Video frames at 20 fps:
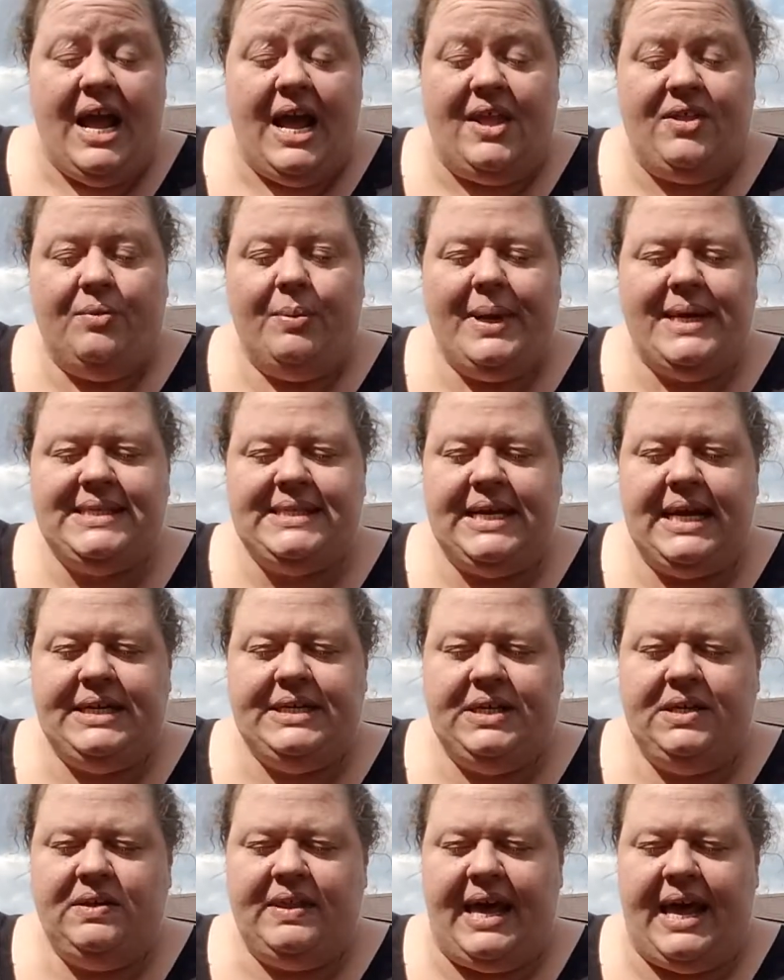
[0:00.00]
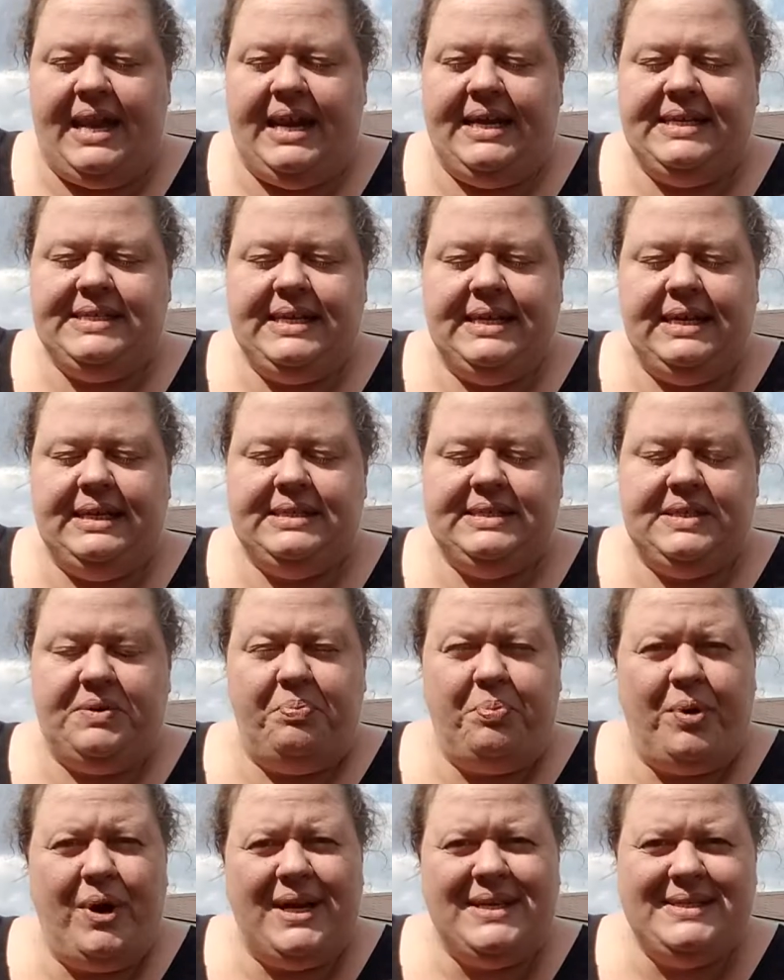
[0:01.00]
And the reason I do that is it
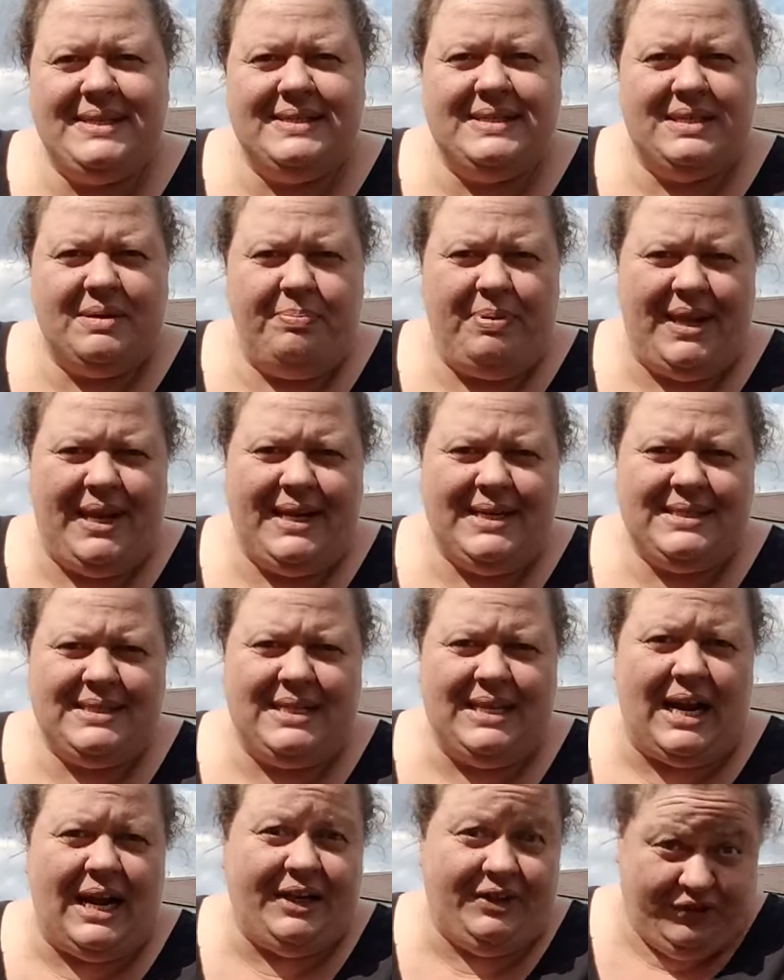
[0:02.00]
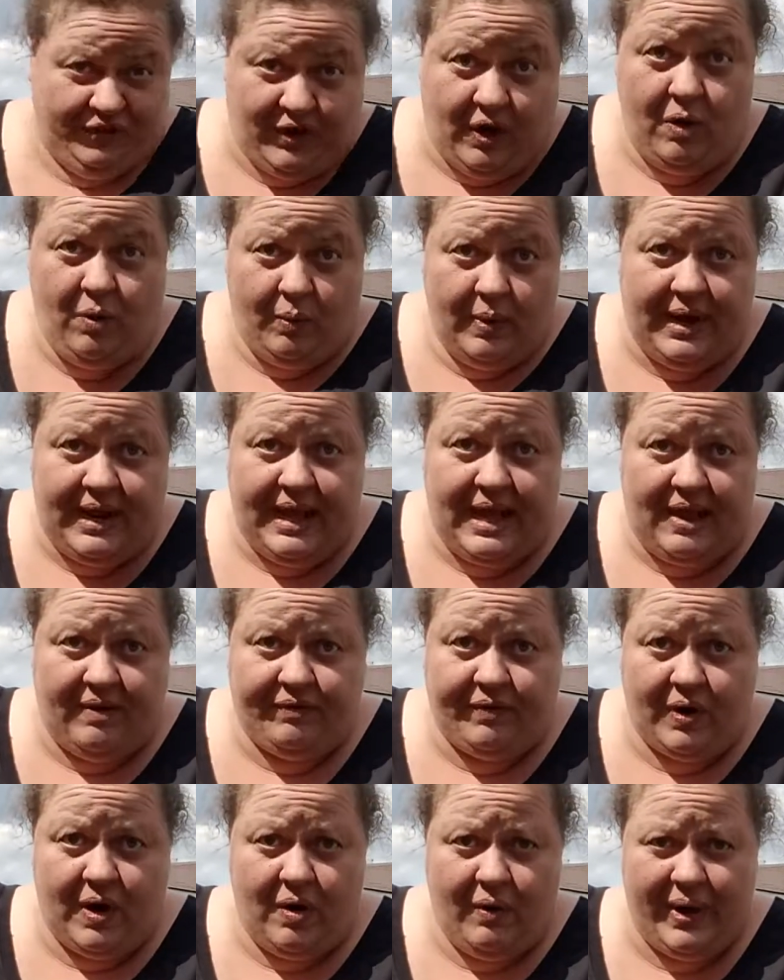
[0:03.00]
suppresses the plants that I don't want to
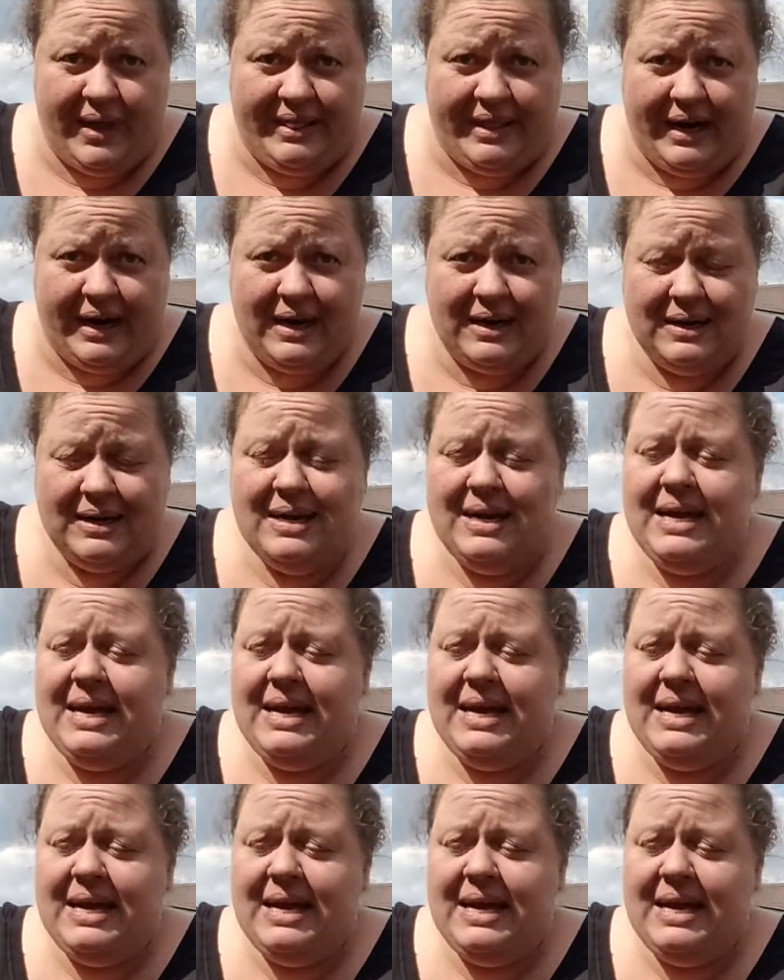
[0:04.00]
have growing there,